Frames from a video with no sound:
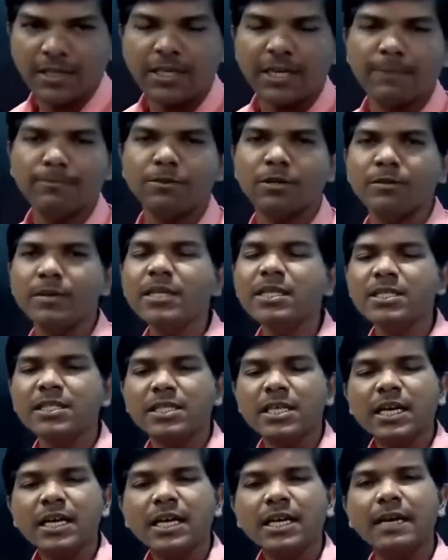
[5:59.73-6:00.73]
Debt
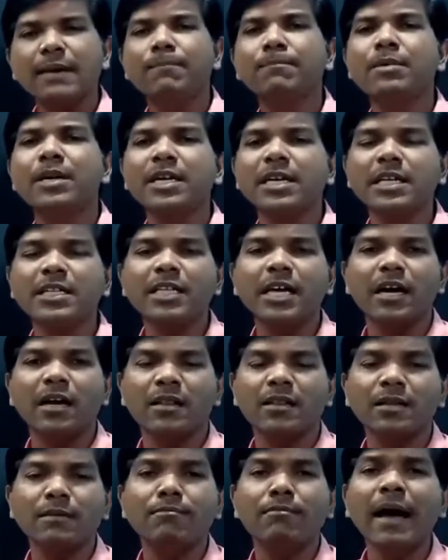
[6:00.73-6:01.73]
means completely they are
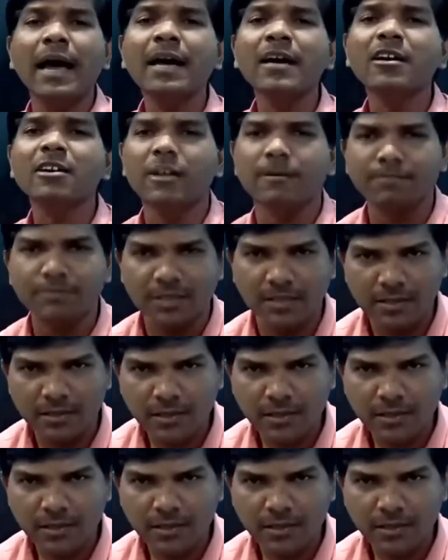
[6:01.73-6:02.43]
in the bankrupt,